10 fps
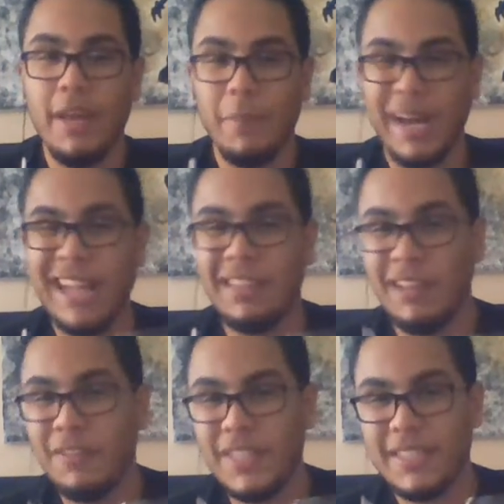But I
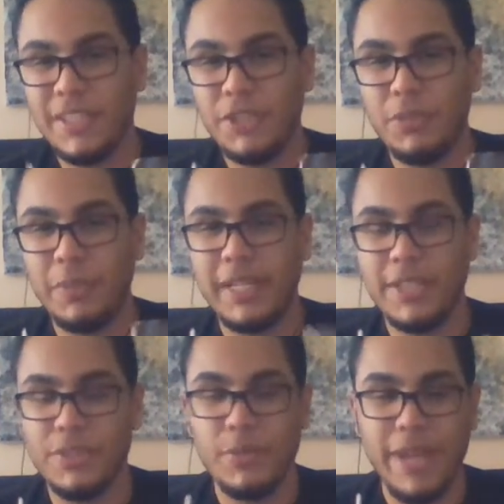love this issue
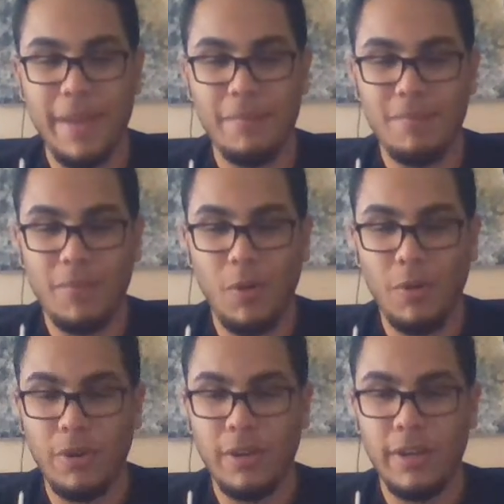because you get
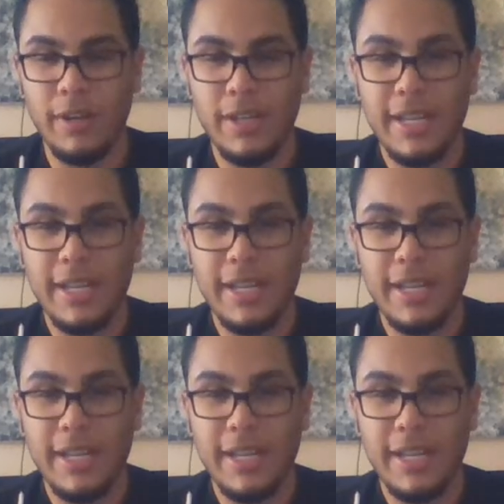more